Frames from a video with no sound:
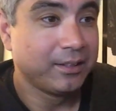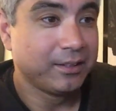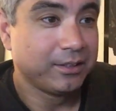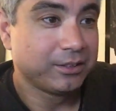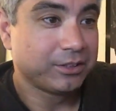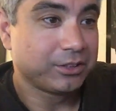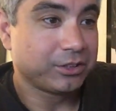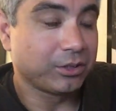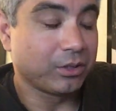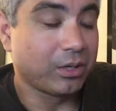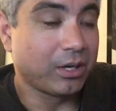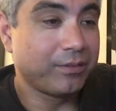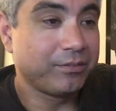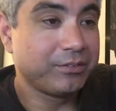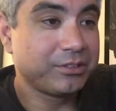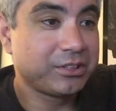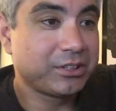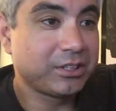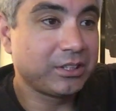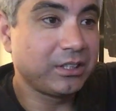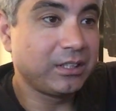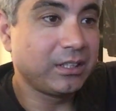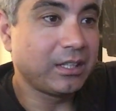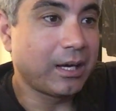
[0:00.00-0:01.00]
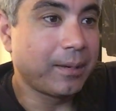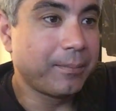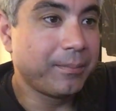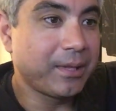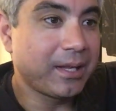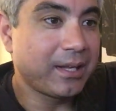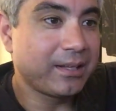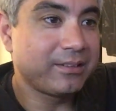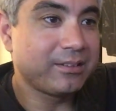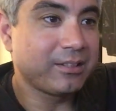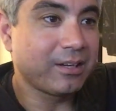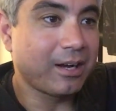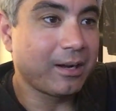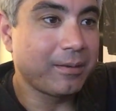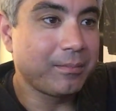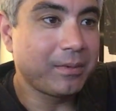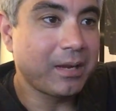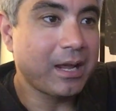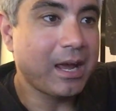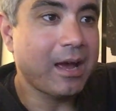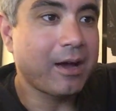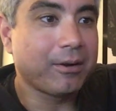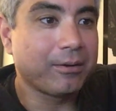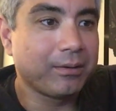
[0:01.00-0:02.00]
So obviously I'm not dimed
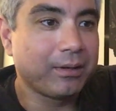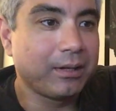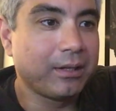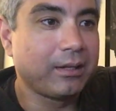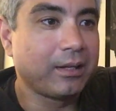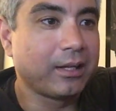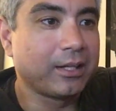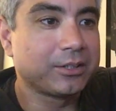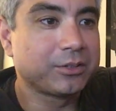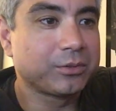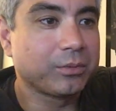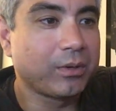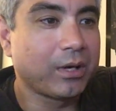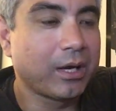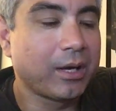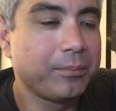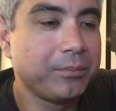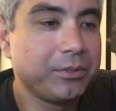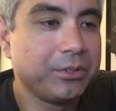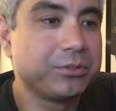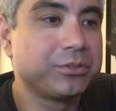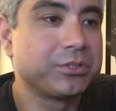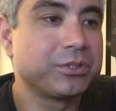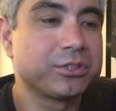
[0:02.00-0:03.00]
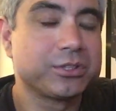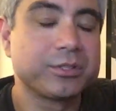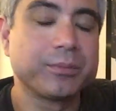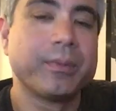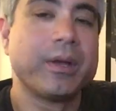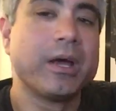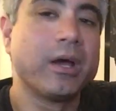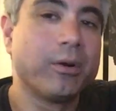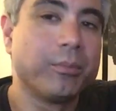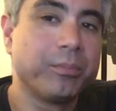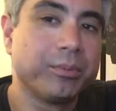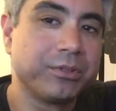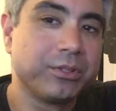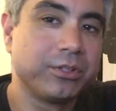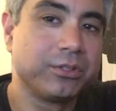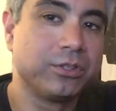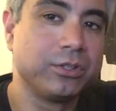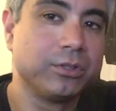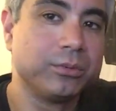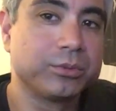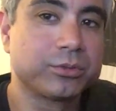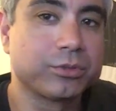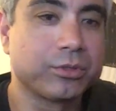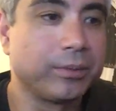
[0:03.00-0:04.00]
out, and that's why I'm using some help with the
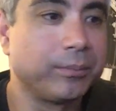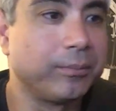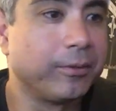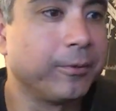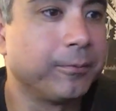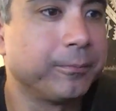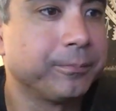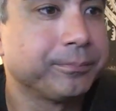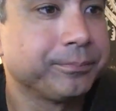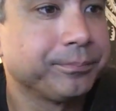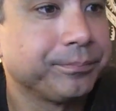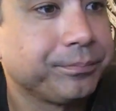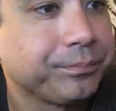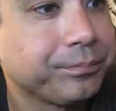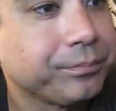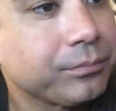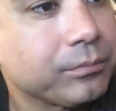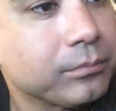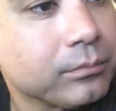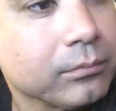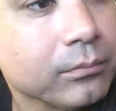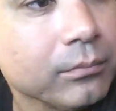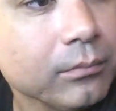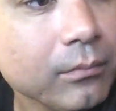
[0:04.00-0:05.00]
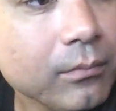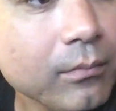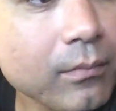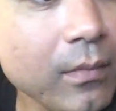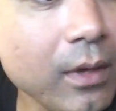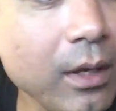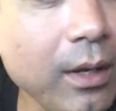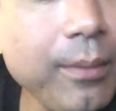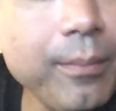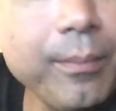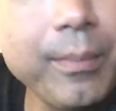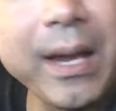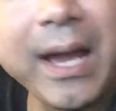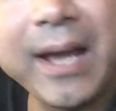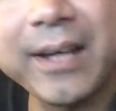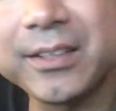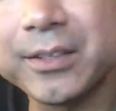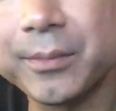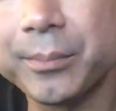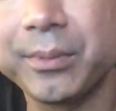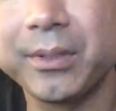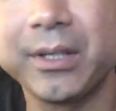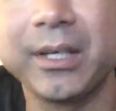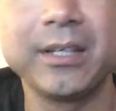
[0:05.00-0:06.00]
tube screamer. Back
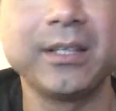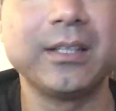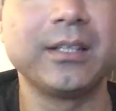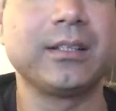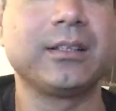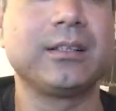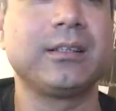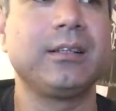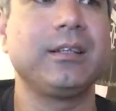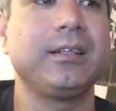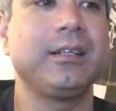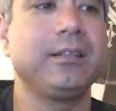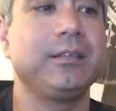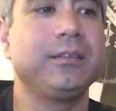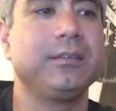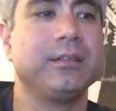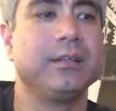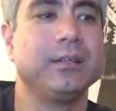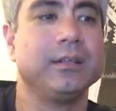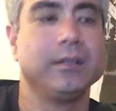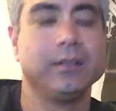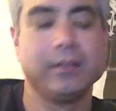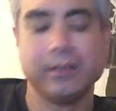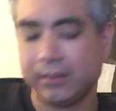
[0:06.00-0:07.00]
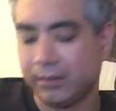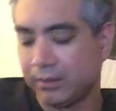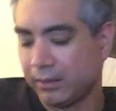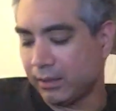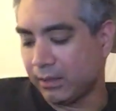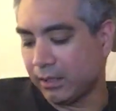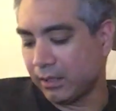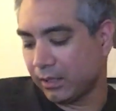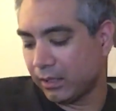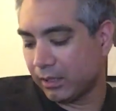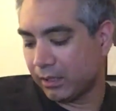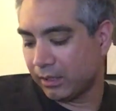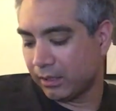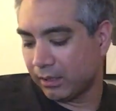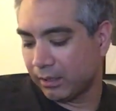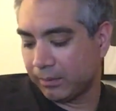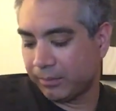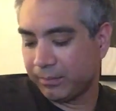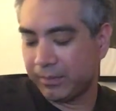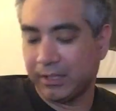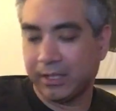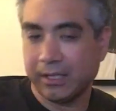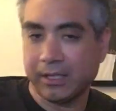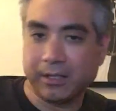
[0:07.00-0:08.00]
to playing it clean. The
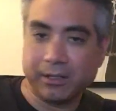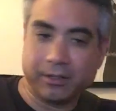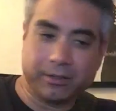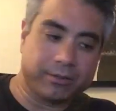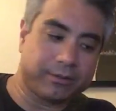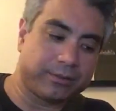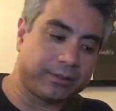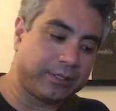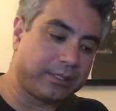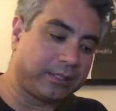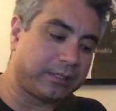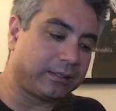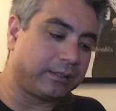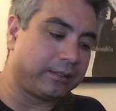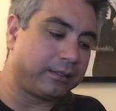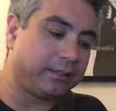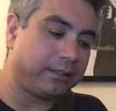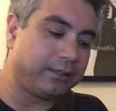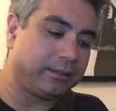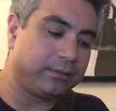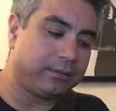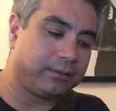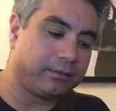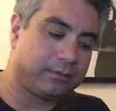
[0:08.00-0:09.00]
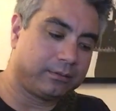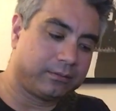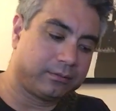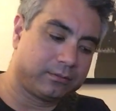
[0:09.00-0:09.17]
N3 clean.